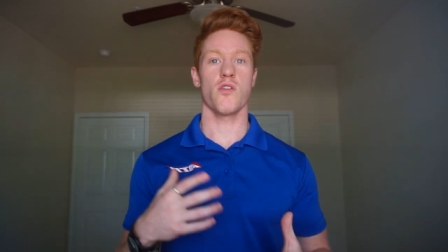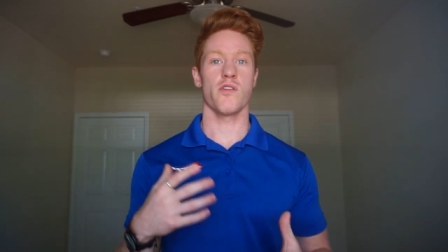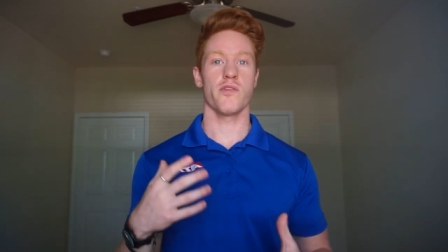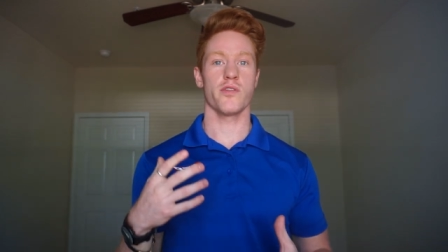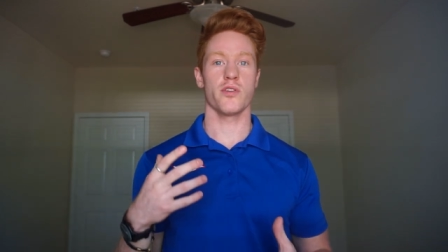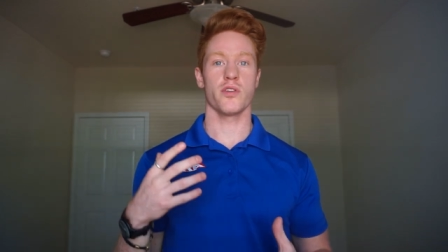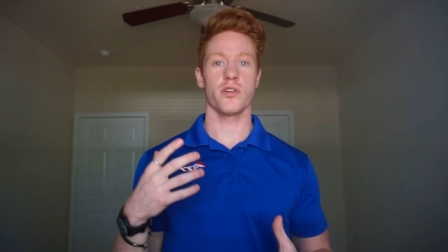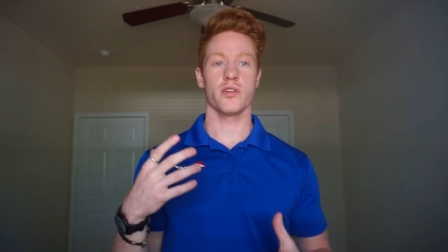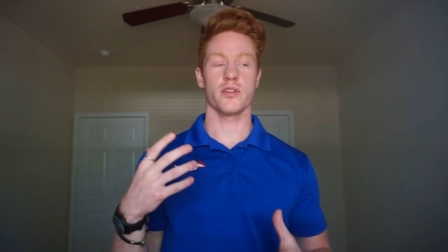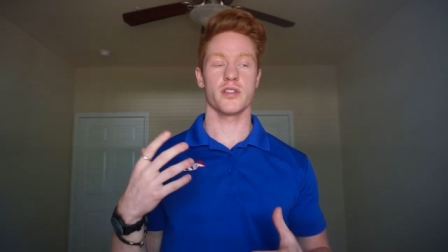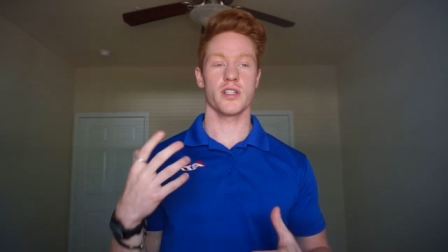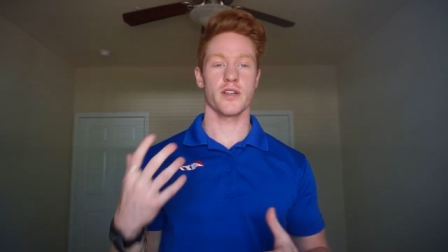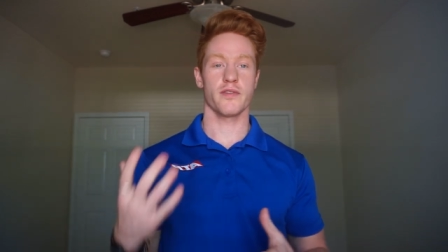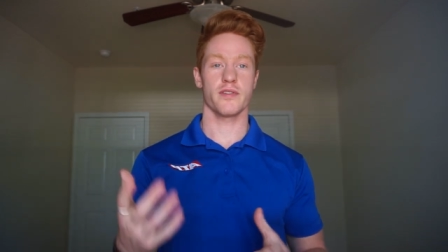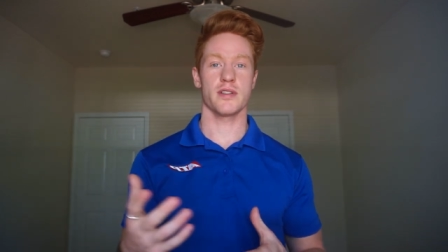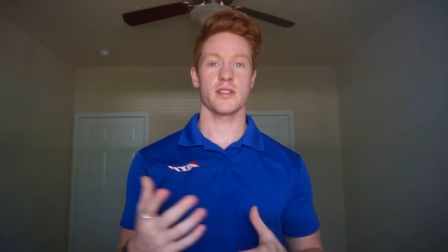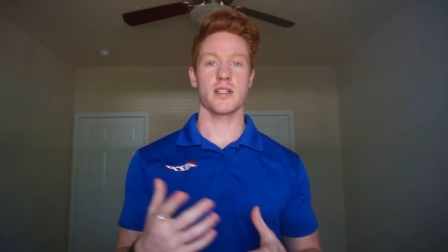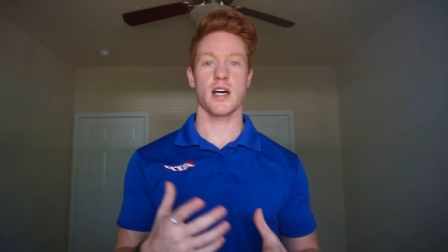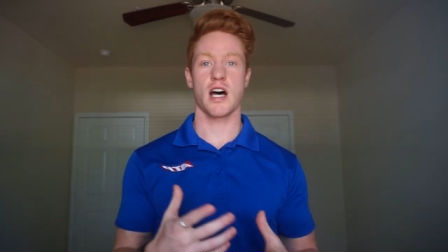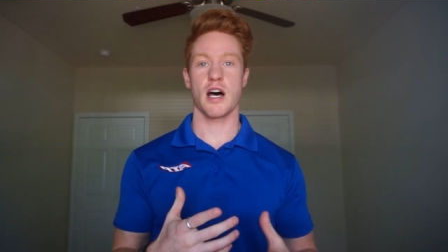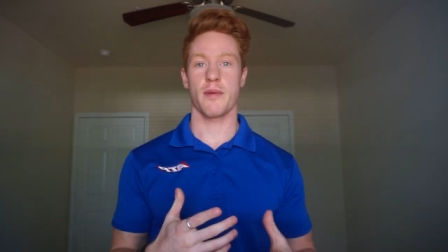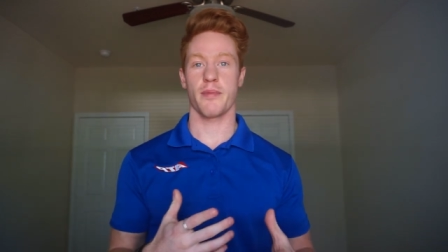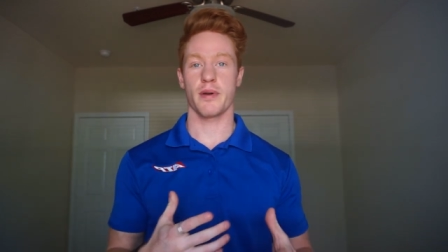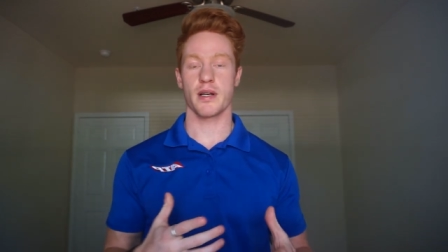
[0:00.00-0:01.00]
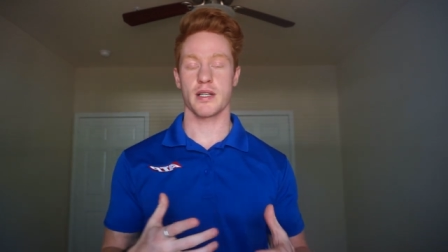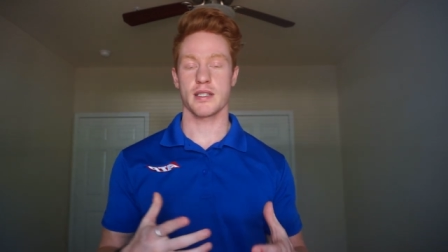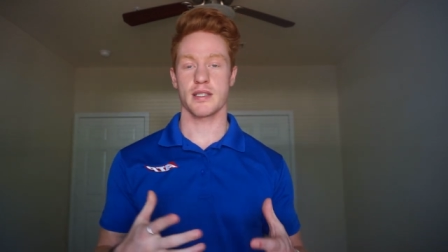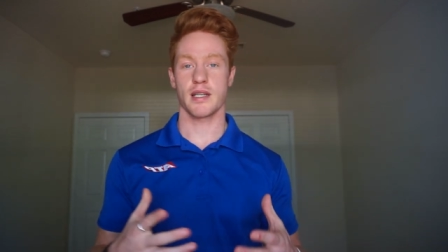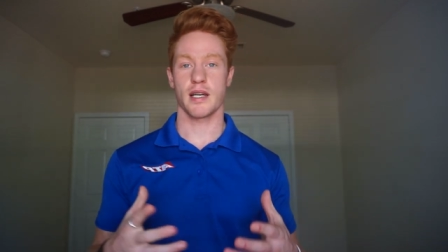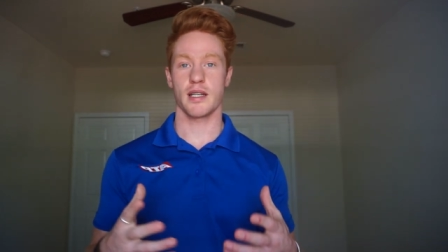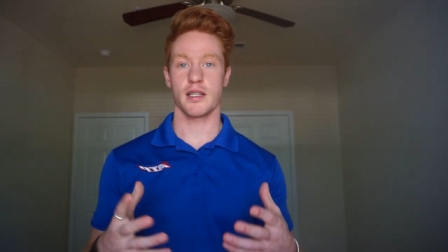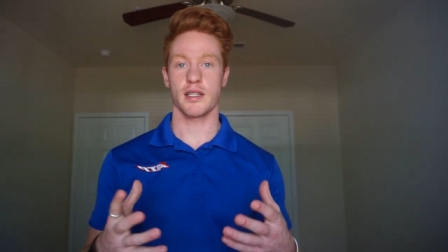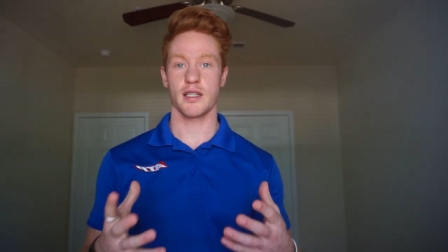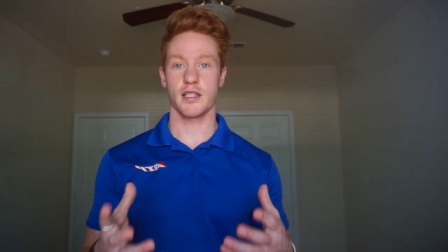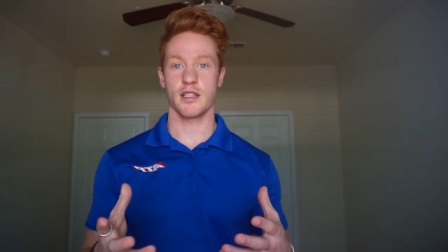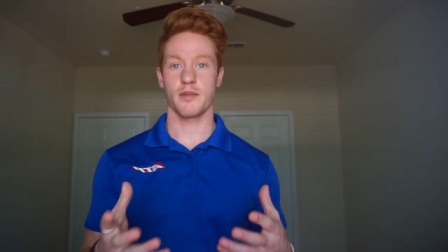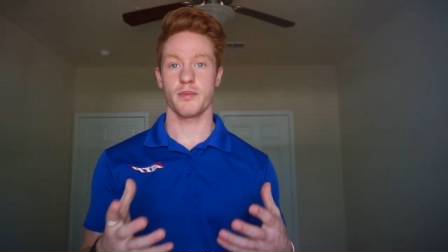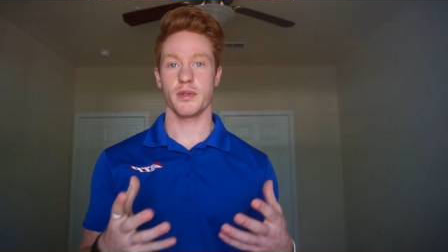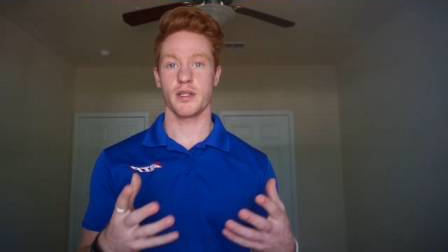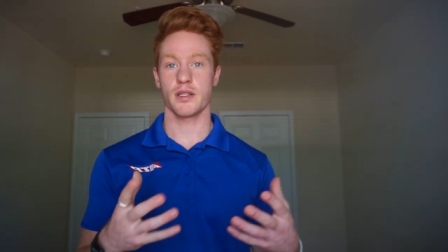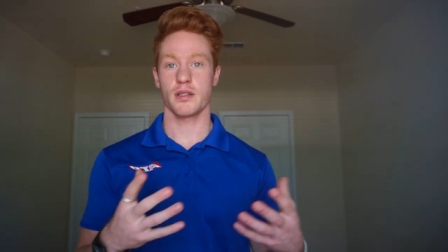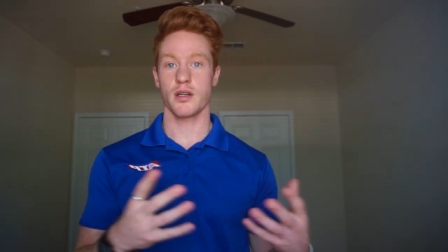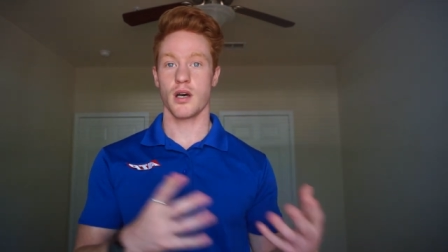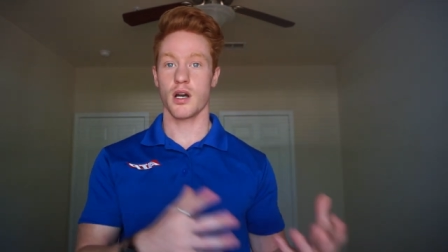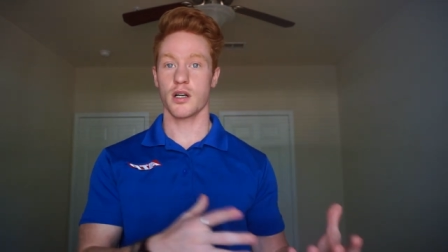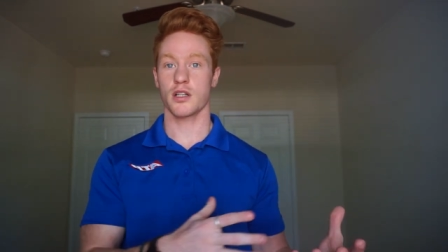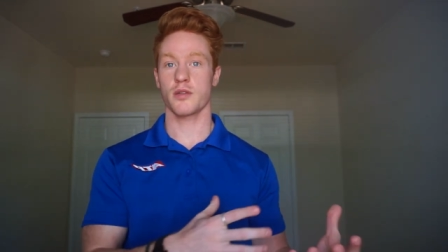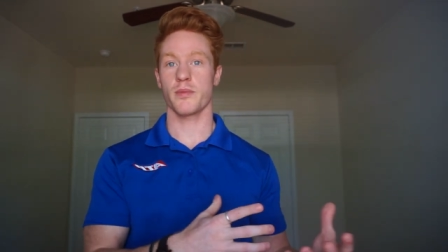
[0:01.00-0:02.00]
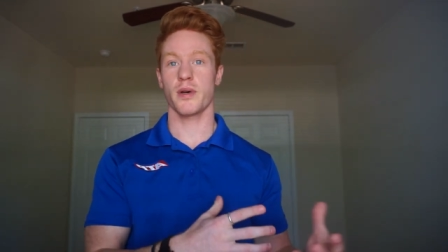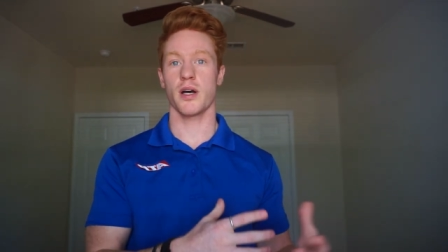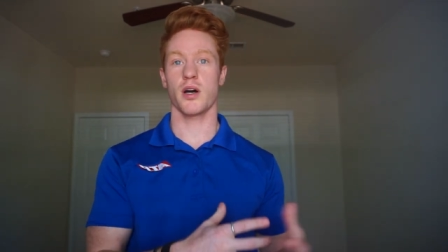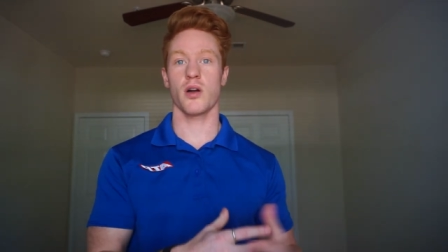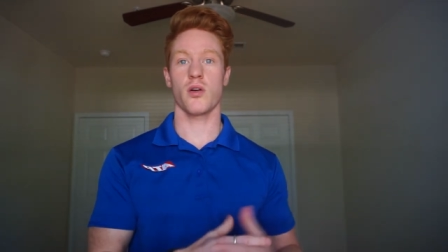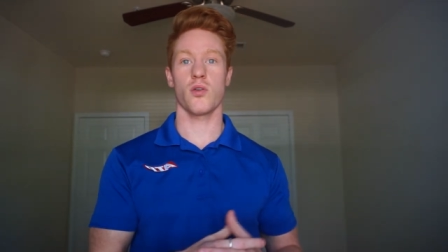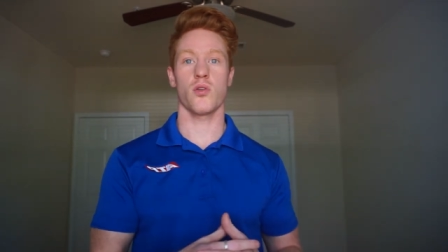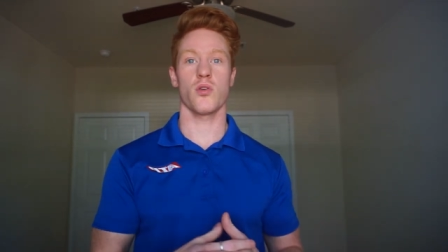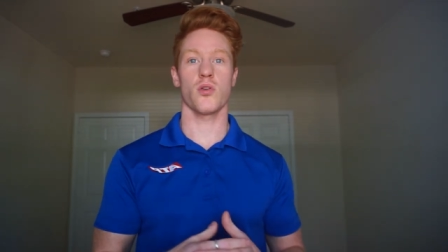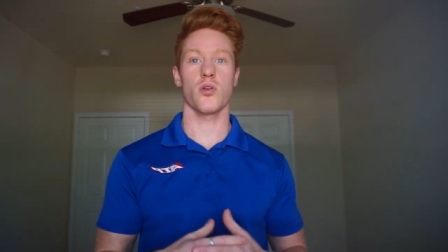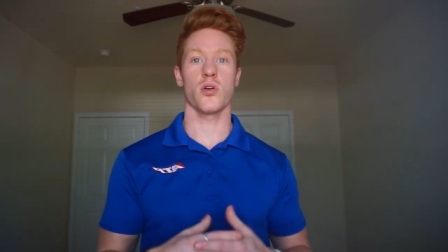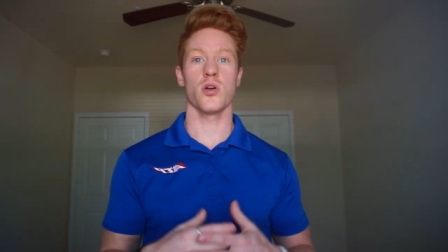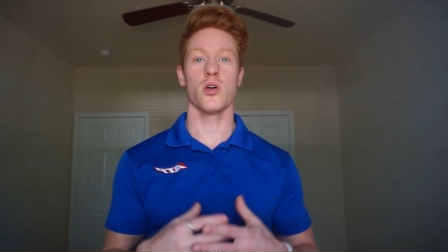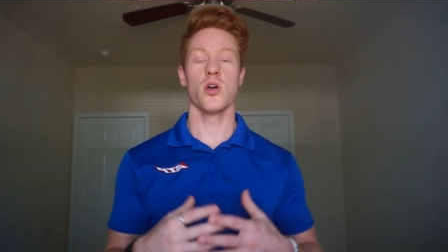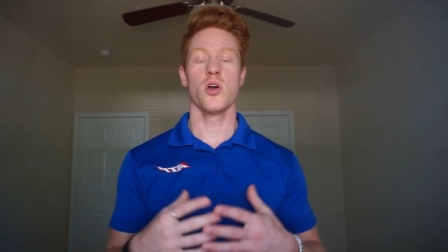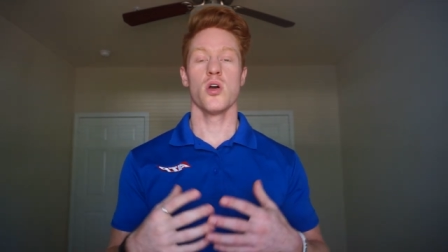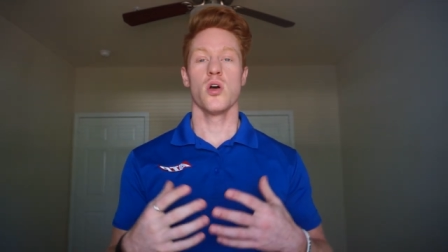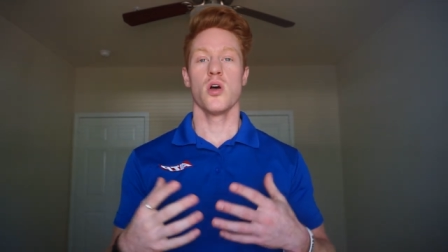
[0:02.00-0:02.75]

over different topics that need to be talked about or